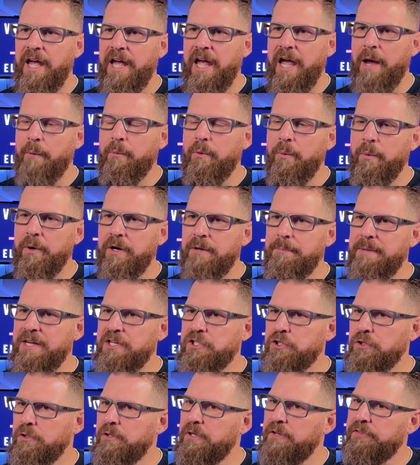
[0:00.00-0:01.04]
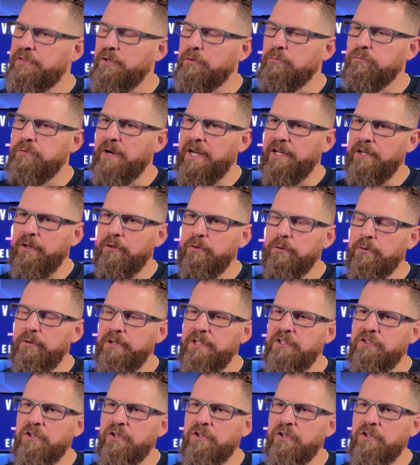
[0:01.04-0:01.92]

And we want to make sure that they're regularly